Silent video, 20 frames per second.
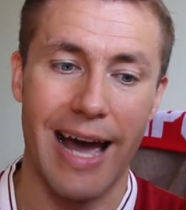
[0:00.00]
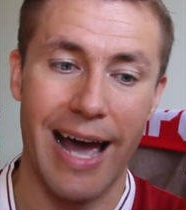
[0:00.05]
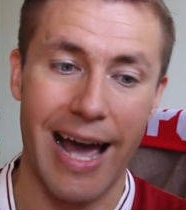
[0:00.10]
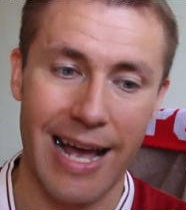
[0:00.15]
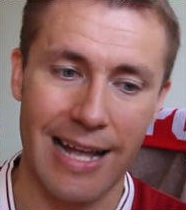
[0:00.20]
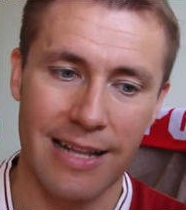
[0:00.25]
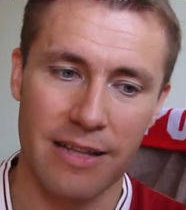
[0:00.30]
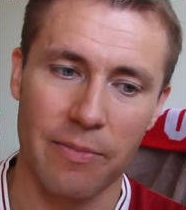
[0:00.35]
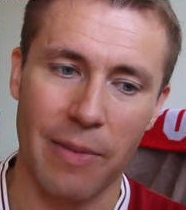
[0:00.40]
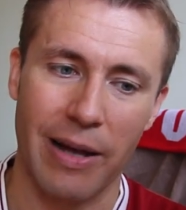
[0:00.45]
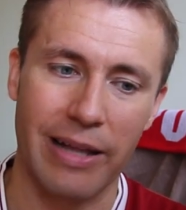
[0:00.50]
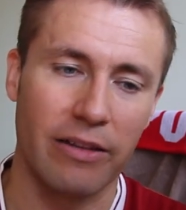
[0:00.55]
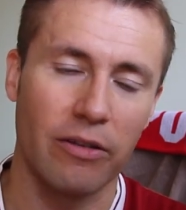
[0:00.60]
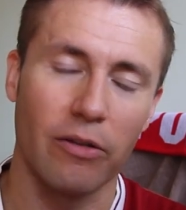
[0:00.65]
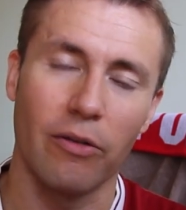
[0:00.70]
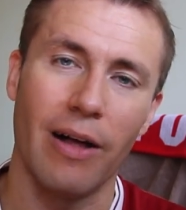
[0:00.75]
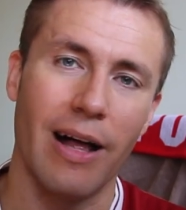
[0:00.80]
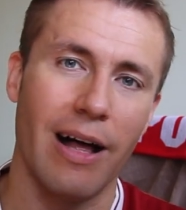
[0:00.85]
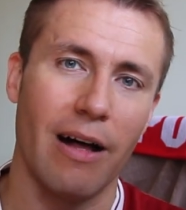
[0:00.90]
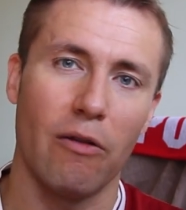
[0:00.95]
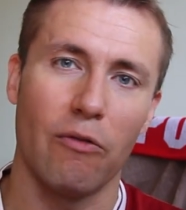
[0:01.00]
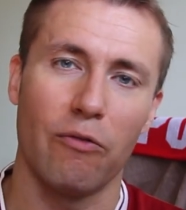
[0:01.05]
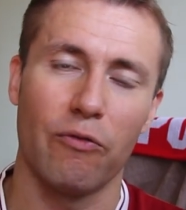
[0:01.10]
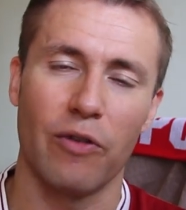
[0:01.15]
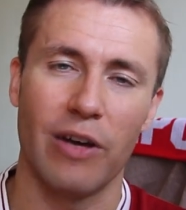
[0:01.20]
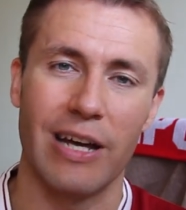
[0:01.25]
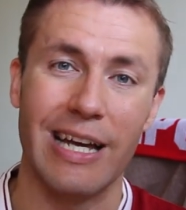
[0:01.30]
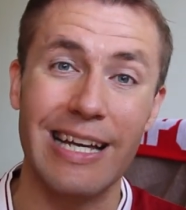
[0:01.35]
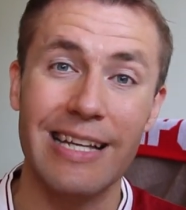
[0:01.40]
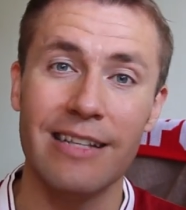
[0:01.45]
and mental
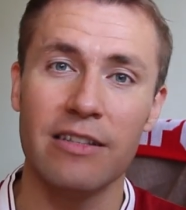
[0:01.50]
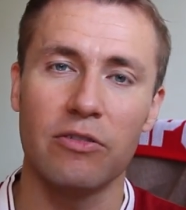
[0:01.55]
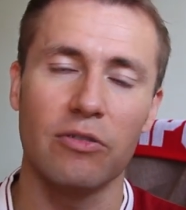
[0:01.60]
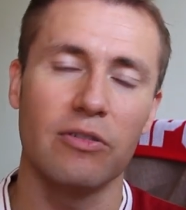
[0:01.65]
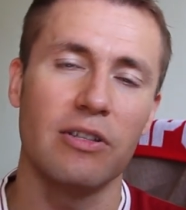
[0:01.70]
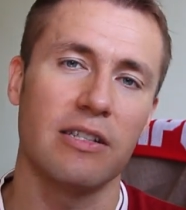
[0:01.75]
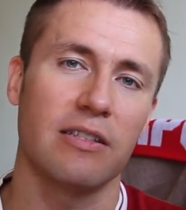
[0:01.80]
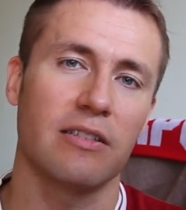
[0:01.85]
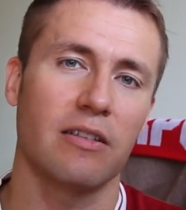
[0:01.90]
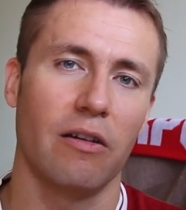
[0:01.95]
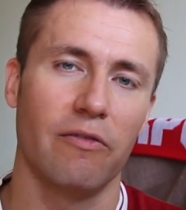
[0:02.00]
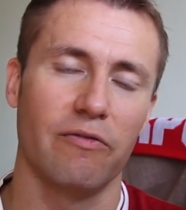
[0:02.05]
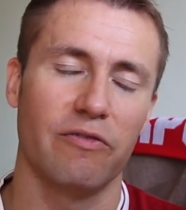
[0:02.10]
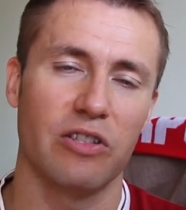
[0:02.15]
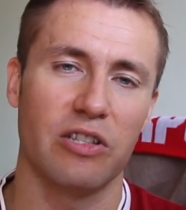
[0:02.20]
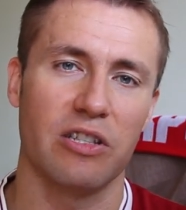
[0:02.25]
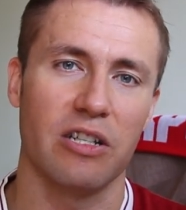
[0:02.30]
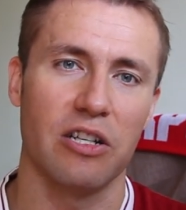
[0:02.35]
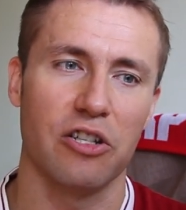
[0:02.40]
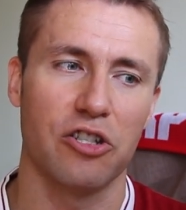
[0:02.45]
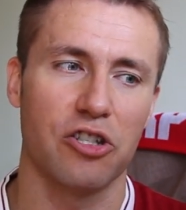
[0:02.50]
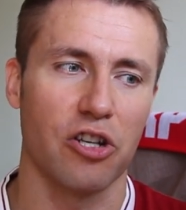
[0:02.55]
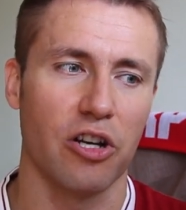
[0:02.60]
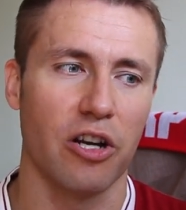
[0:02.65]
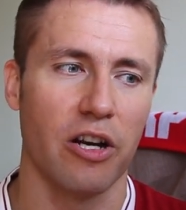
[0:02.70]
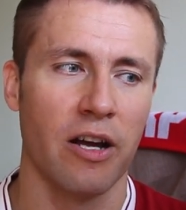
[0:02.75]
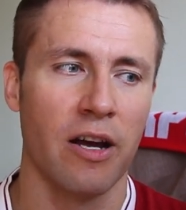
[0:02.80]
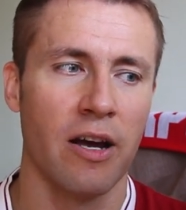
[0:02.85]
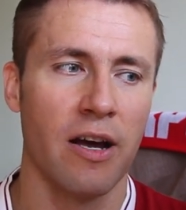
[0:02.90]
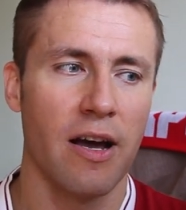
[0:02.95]
health into this
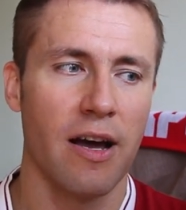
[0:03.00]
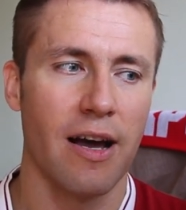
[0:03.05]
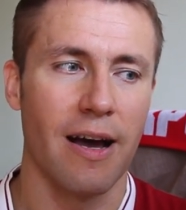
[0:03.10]
conversation